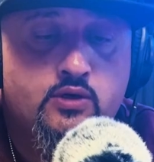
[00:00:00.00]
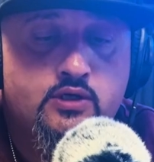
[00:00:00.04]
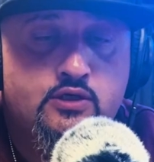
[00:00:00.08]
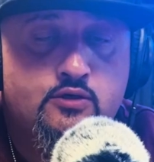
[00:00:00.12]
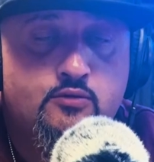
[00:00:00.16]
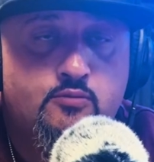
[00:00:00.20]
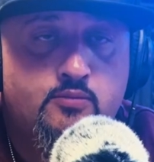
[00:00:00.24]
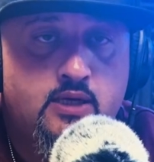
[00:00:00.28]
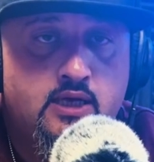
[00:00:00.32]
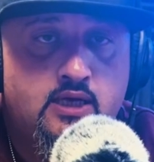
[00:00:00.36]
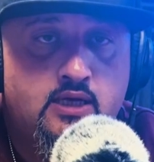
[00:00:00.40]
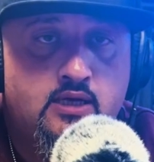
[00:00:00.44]
to
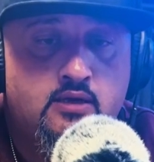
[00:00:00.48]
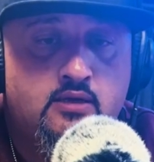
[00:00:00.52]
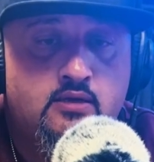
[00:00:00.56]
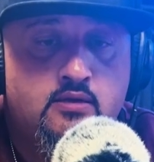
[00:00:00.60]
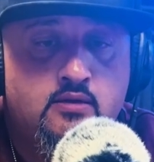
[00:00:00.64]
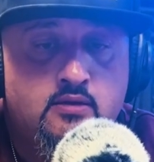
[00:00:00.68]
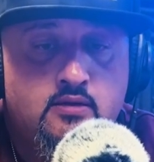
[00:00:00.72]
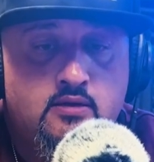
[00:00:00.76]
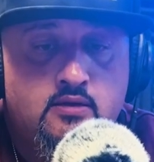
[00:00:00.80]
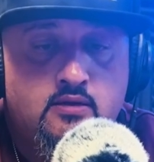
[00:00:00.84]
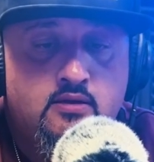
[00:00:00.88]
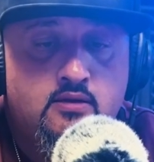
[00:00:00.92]
be
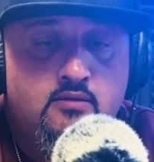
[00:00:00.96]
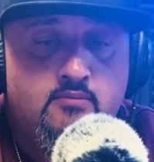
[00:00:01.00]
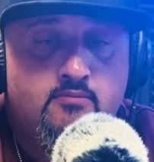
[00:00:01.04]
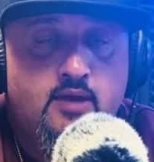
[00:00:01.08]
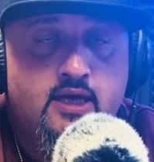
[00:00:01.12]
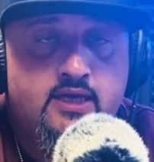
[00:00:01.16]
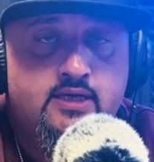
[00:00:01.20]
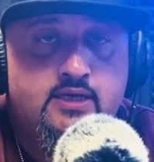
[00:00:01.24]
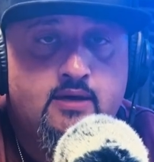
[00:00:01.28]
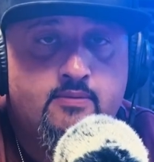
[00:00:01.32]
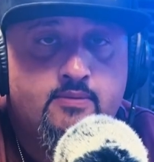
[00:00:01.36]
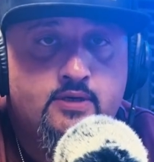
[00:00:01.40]
my
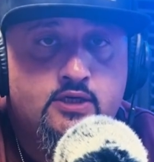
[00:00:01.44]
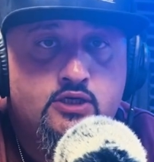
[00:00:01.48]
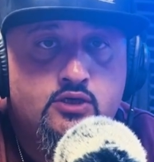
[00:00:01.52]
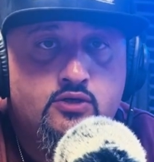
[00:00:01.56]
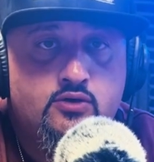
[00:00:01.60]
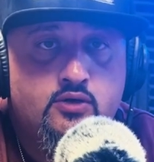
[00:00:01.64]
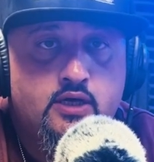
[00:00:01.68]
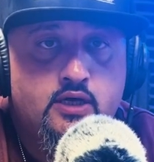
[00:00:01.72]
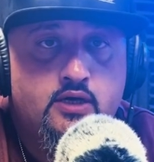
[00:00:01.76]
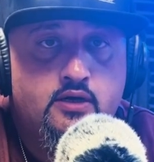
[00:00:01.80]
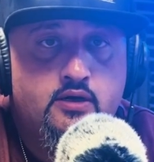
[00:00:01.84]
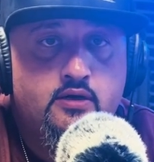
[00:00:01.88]

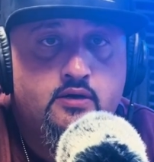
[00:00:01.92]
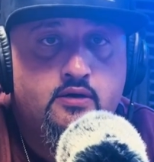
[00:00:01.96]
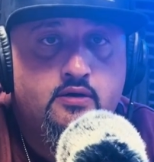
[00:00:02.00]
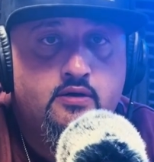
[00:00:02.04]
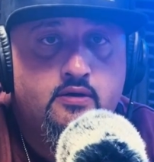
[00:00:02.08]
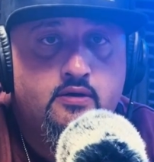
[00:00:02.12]
demonstrator.